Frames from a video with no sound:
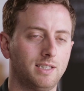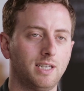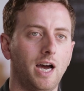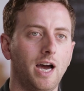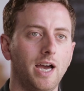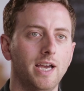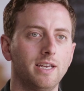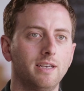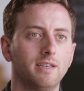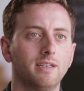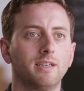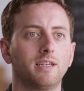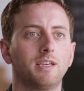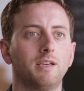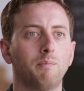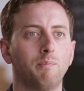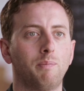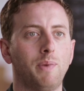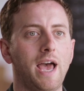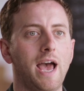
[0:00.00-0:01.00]
tight,
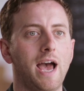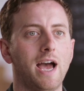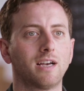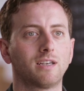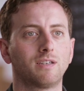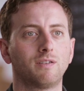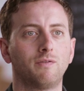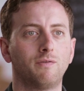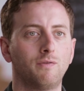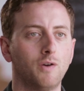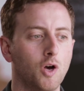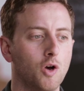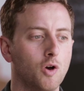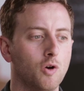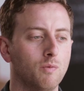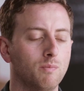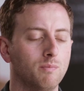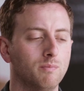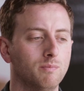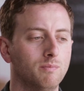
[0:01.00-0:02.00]
compact
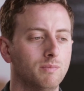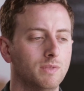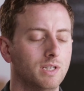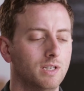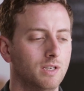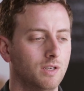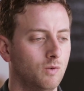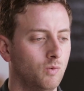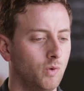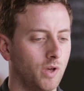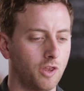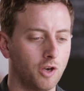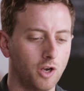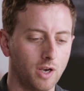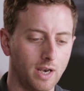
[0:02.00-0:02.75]
foam with